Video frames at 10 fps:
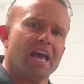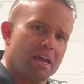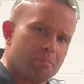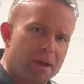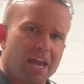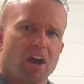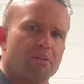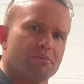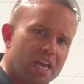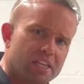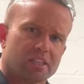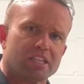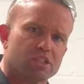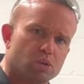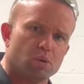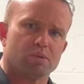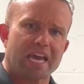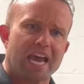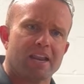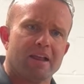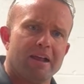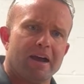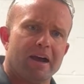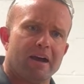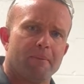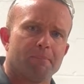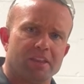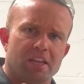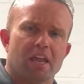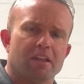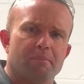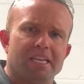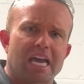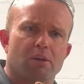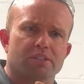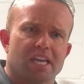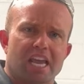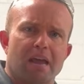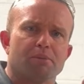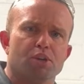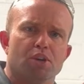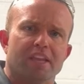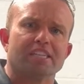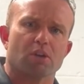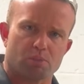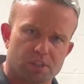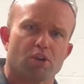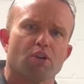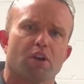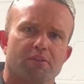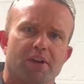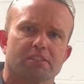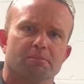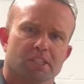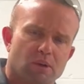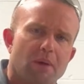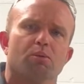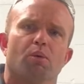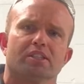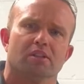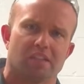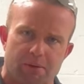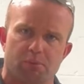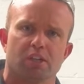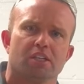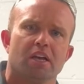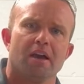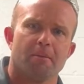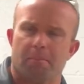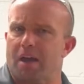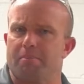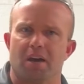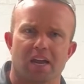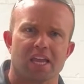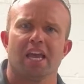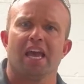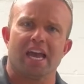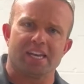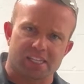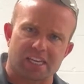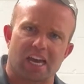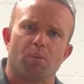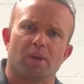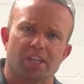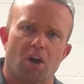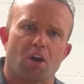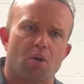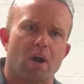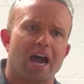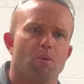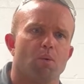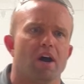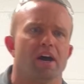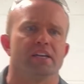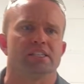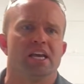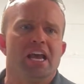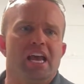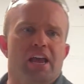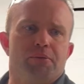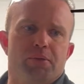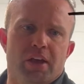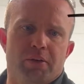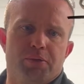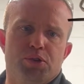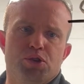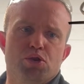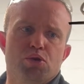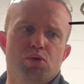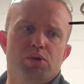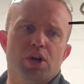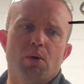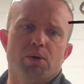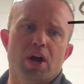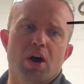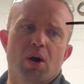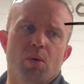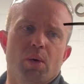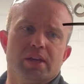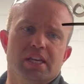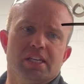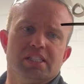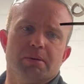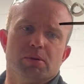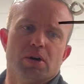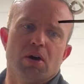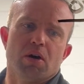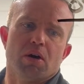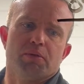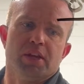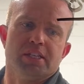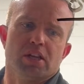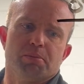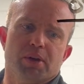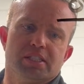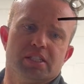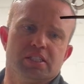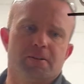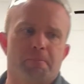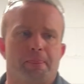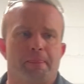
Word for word: and pay off that school debt and then be dollars ahead, I'm good. That's called return on investment. So I would want to leverage my money and decide what the ROI was. If you don't know what these numbers are for these other places,